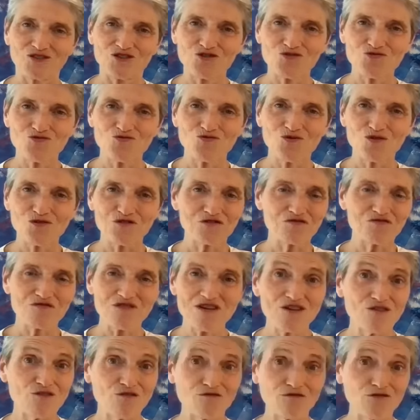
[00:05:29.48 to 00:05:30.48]
Two or
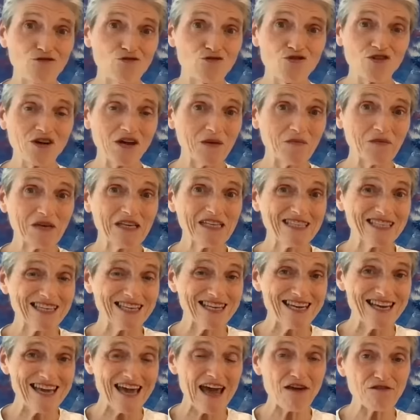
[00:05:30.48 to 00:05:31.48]
three or four coming
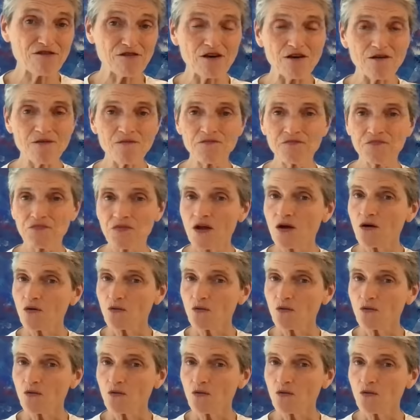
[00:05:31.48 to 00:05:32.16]
together